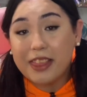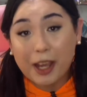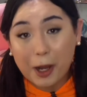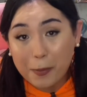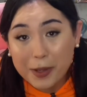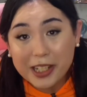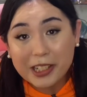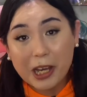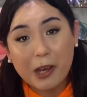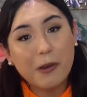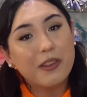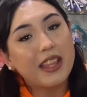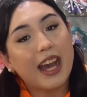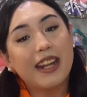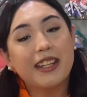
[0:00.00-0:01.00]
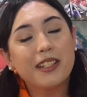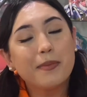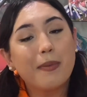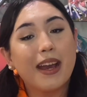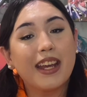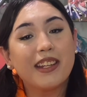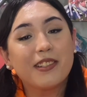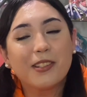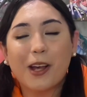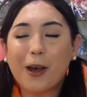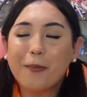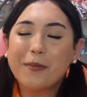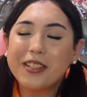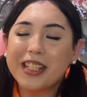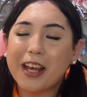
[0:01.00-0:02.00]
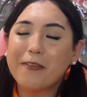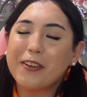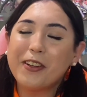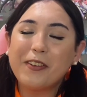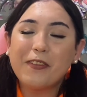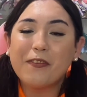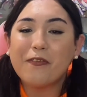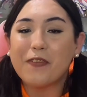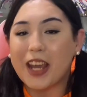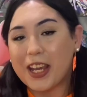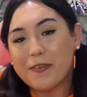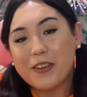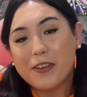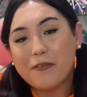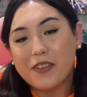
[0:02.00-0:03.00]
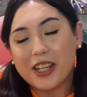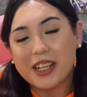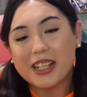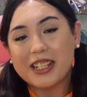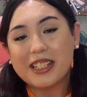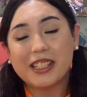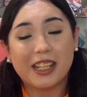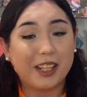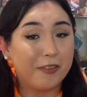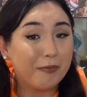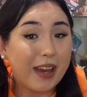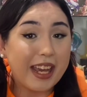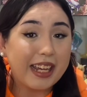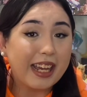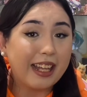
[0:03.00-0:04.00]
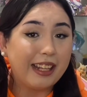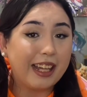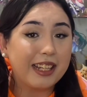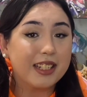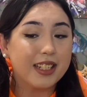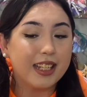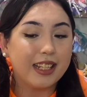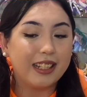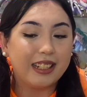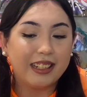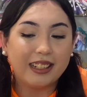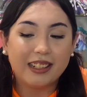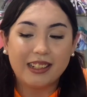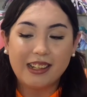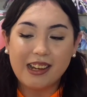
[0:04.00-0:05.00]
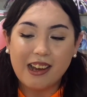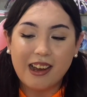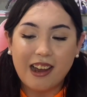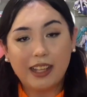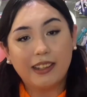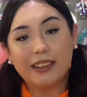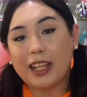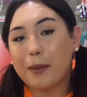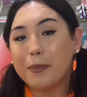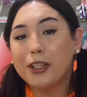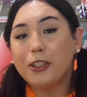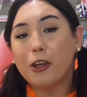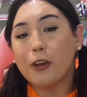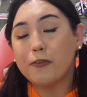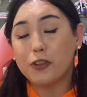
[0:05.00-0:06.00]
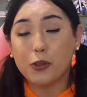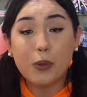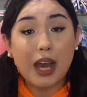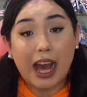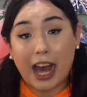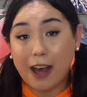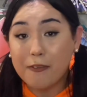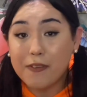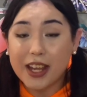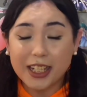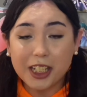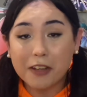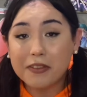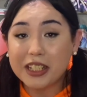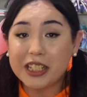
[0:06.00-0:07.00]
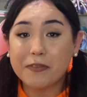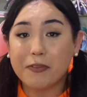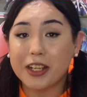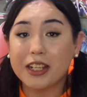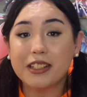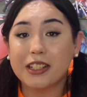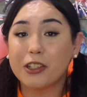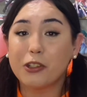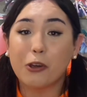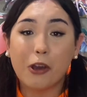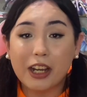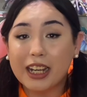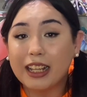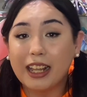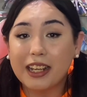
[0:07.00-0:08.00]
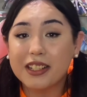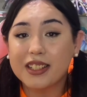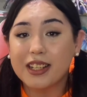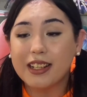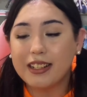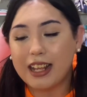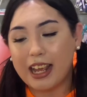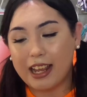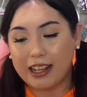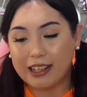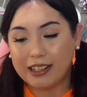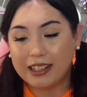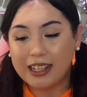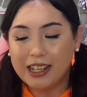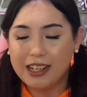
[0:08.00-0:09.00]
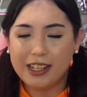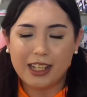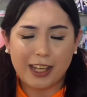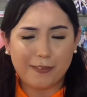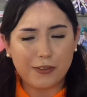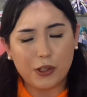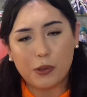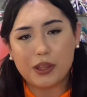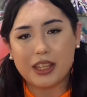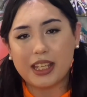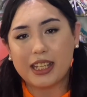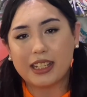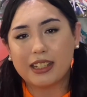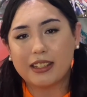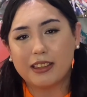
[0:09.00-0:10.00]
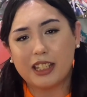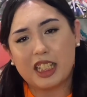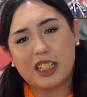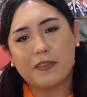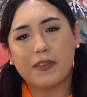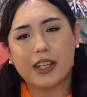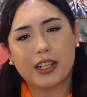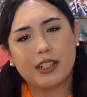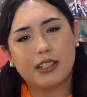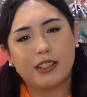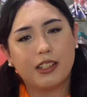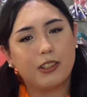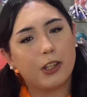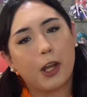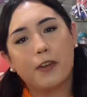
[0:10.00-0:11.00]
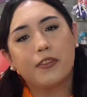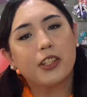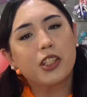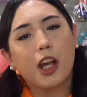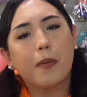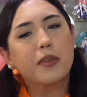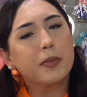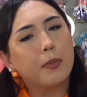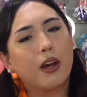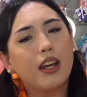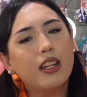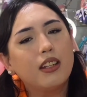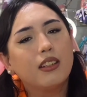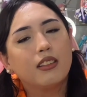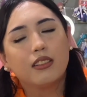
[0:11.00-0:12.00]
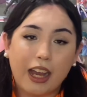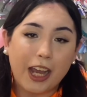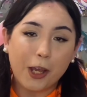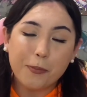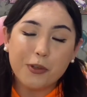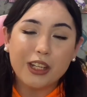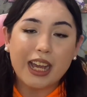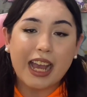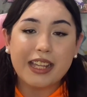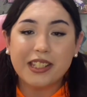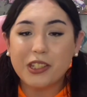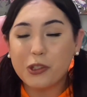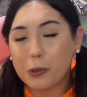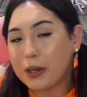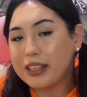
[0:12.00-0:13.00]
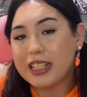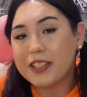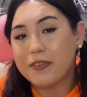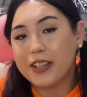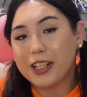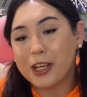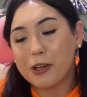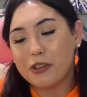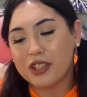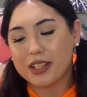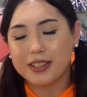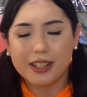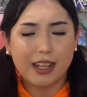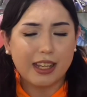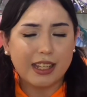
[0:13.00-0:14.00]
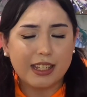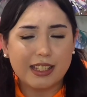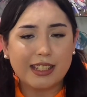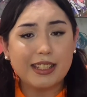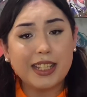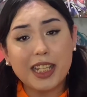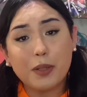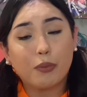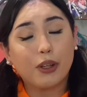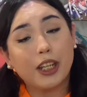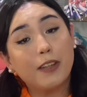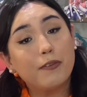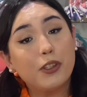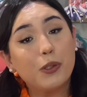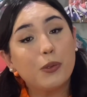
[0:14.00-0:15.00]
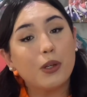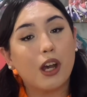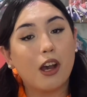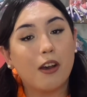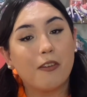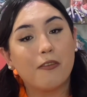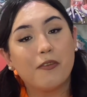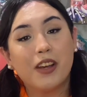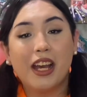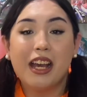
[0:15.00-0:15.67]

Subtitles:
there we go. That is my top 7 favorite figures in my collection. Let me know if you have any of these figures in your collection, and if you think these figures deserve the top spot. I hope you guys enjoyed this video, just a sneak preview of